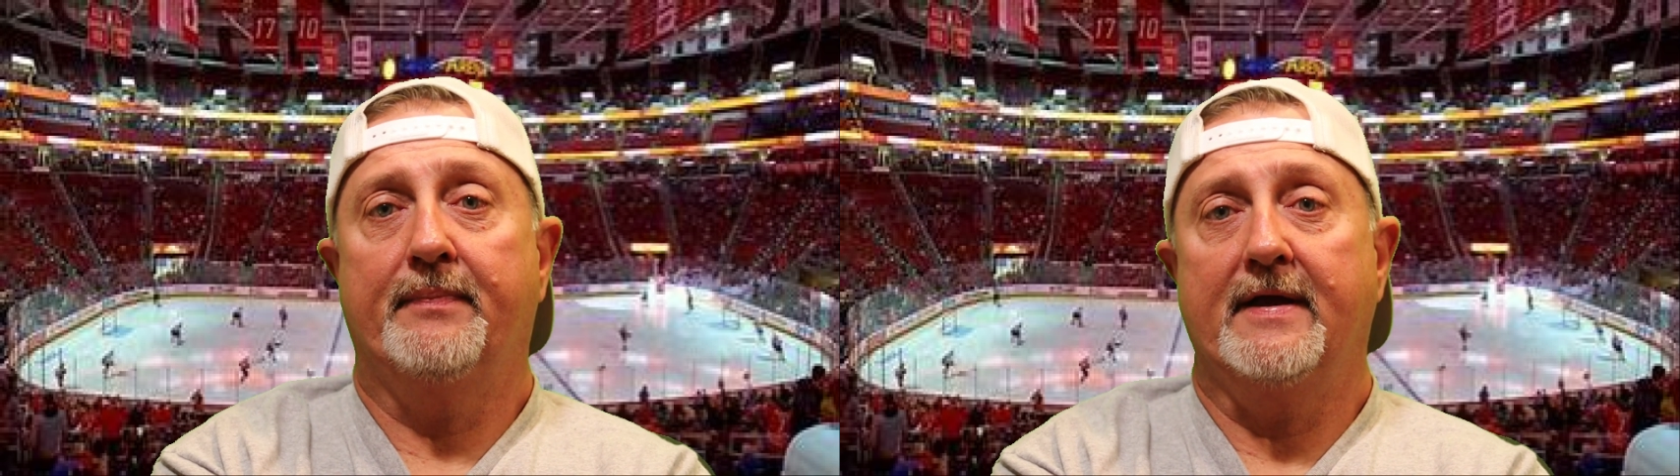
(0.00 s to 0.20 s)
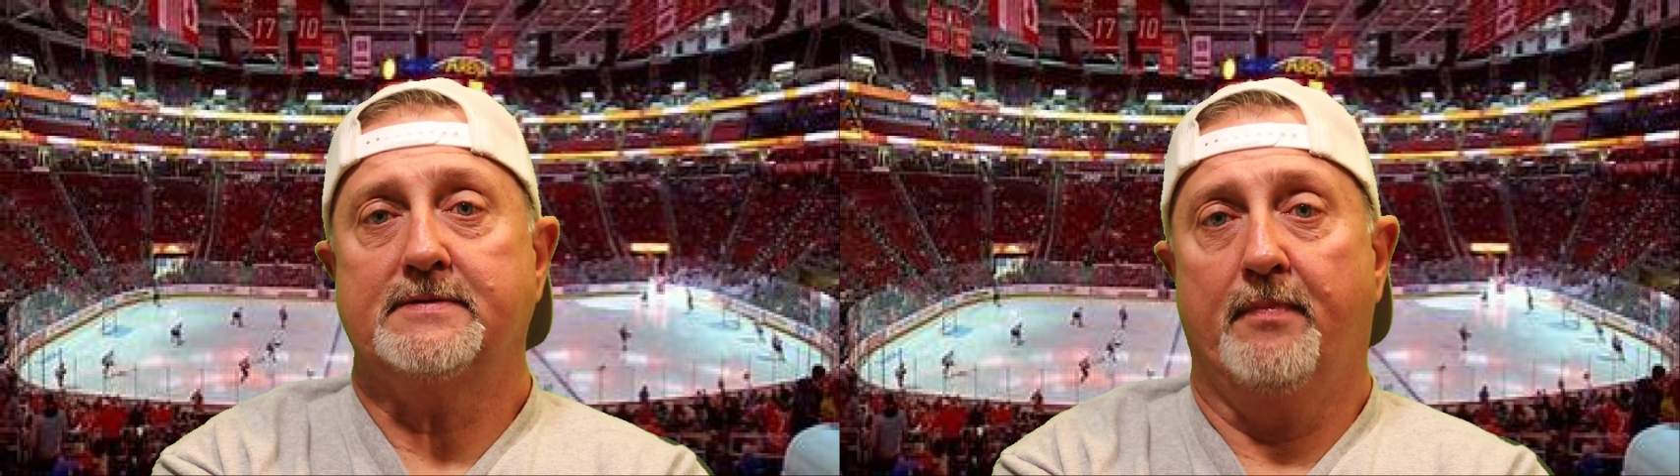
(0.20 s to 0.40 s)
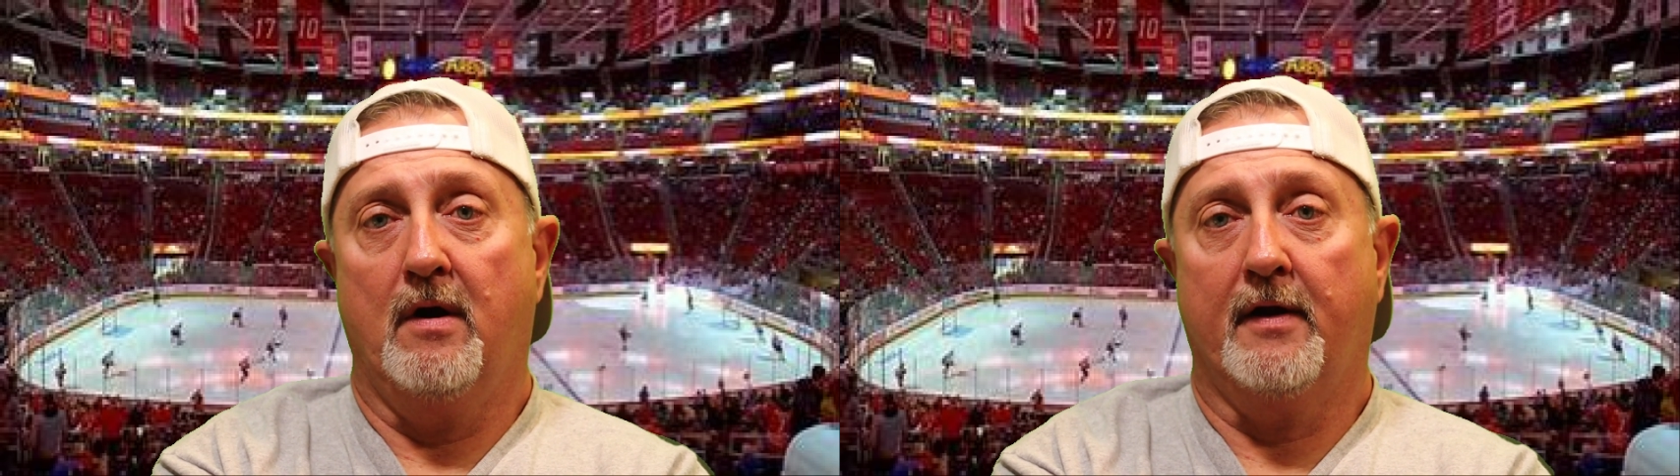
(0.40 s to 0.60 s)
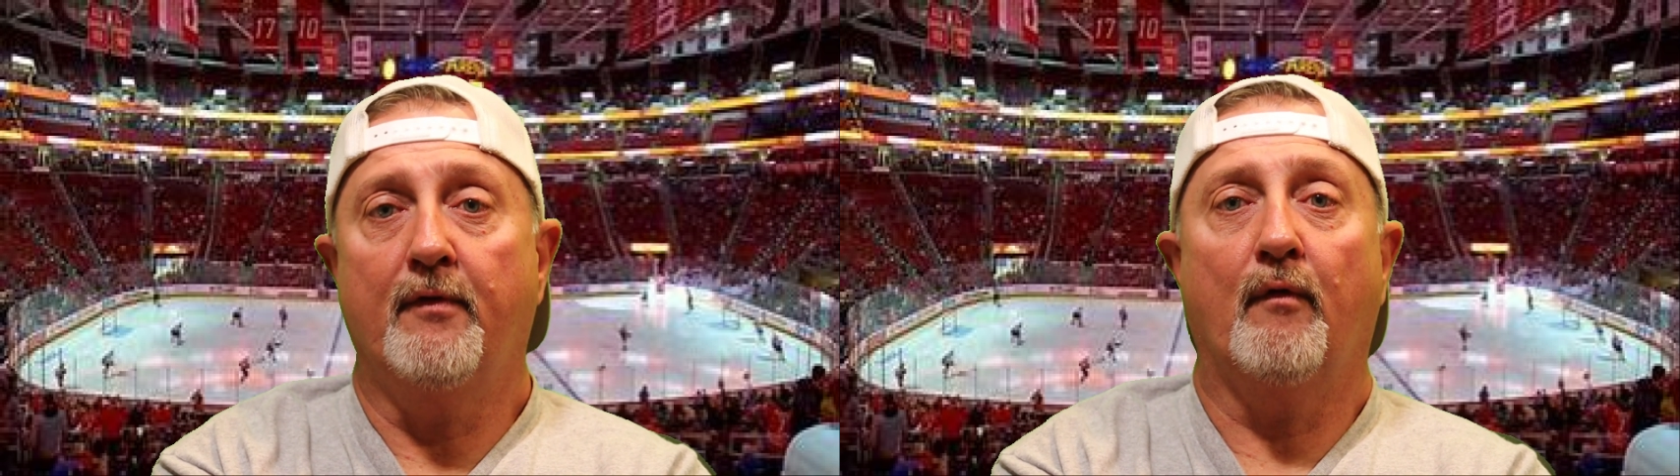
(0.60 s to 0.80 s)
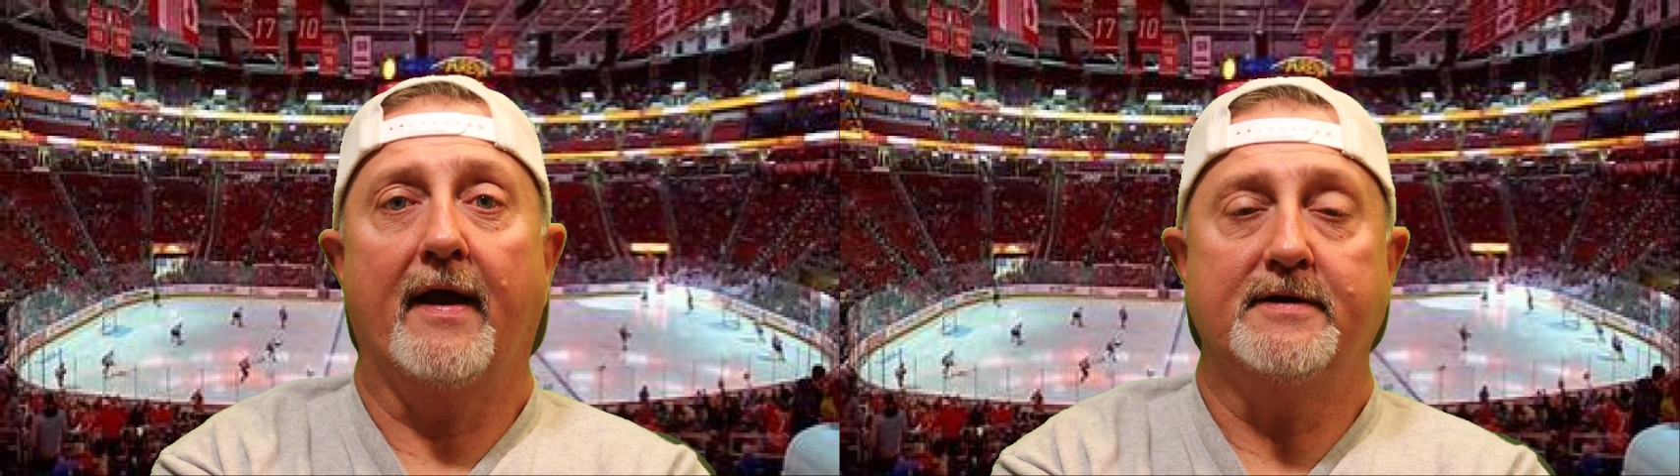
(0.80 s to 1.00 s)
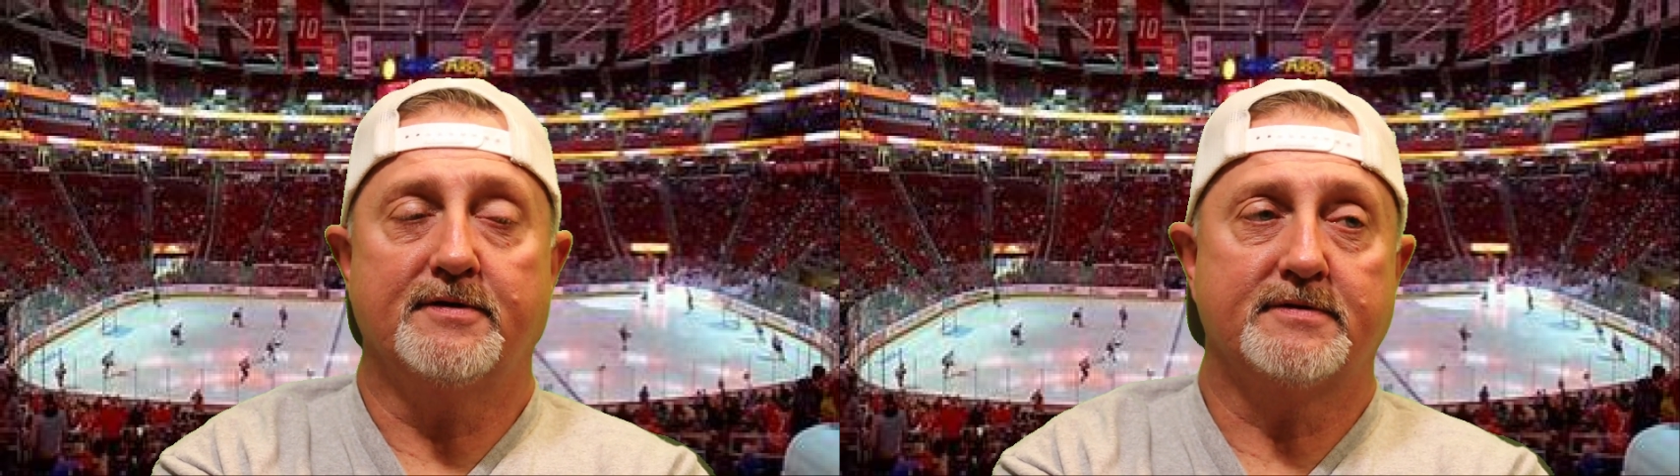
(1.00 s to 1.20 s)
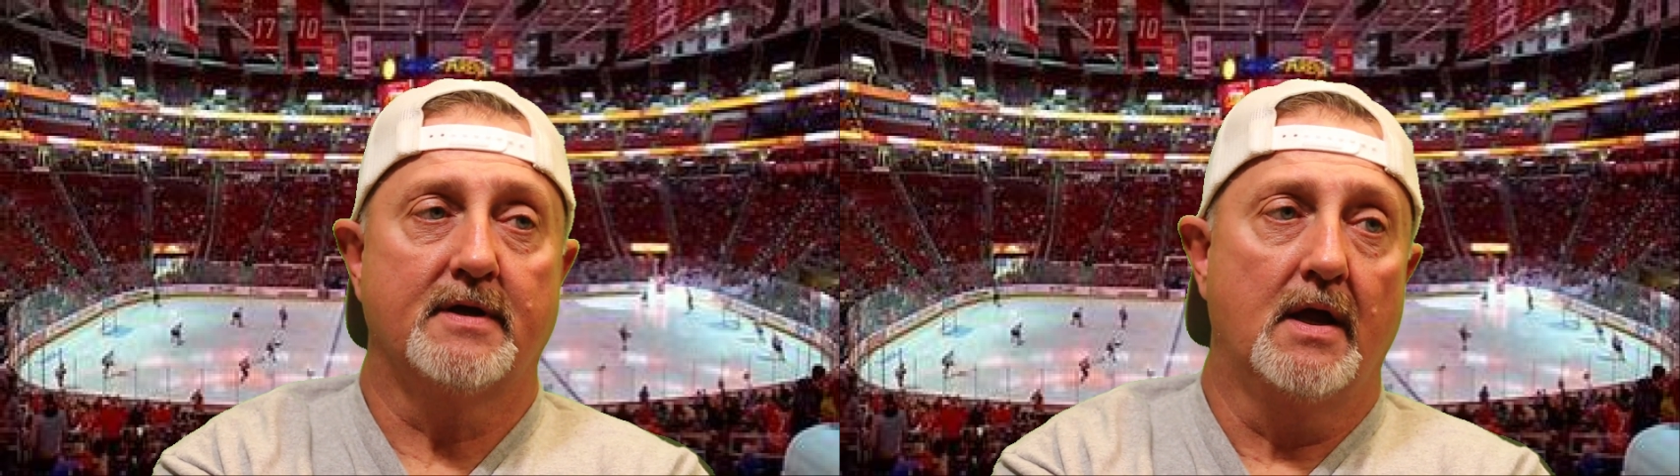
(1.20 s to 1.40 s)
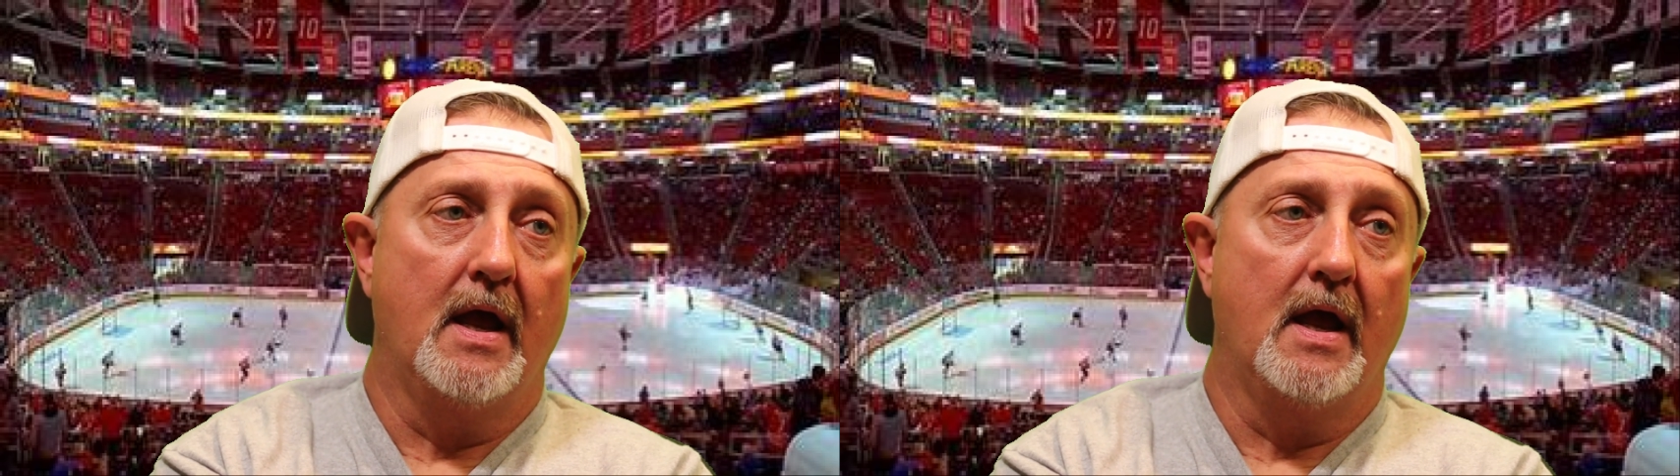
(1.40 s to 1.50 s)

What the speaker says: Pittsburgh and the Rangers.